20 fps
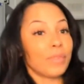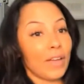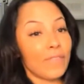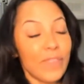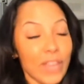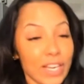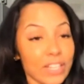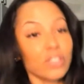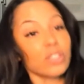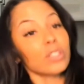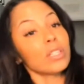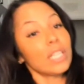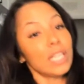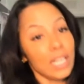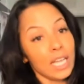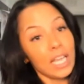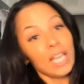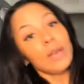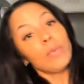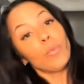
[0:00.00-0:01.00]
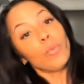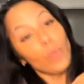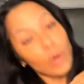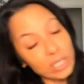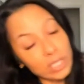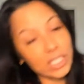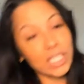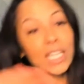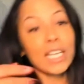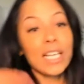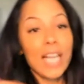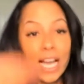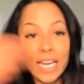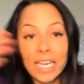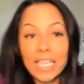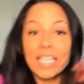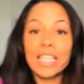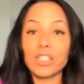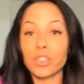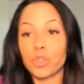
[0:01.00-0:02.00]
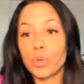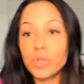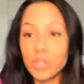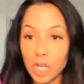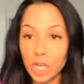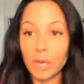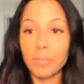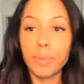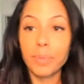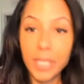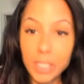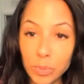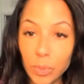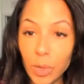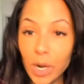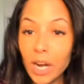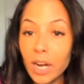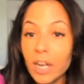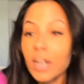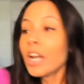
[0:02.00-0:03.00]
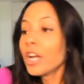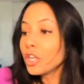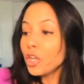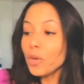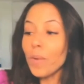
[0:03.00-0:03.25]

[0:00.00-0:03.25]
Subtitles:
eventually, once he kind of gets to a certain place with her, you